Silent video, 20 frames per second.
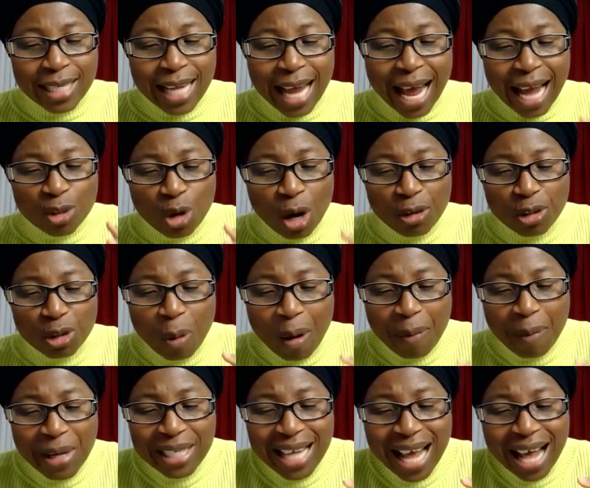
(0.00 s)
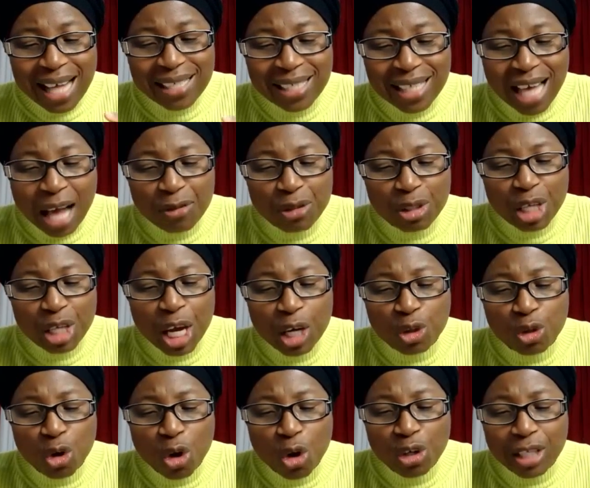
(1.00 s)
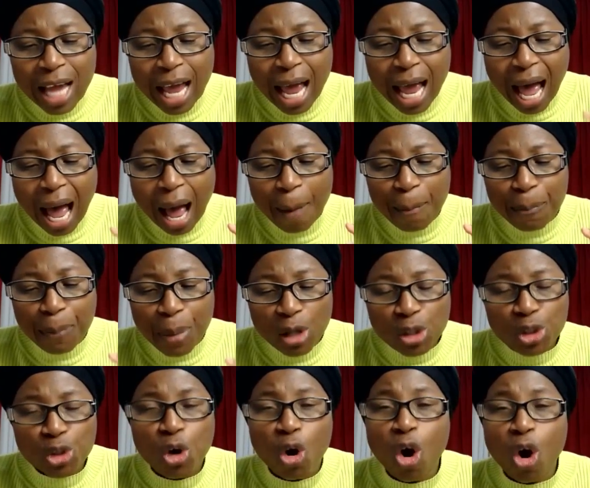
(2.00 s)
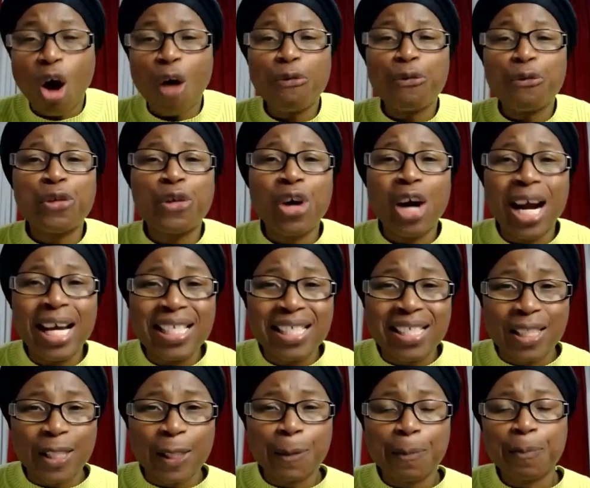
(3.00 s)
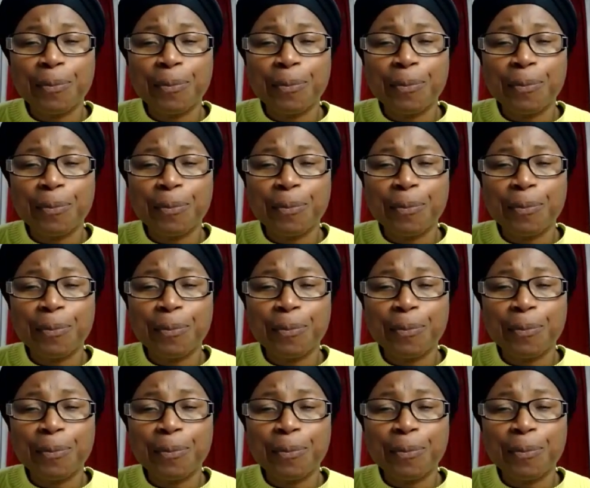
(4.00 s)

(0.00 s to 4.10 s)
They are transforming themselves into the apostle of Christ.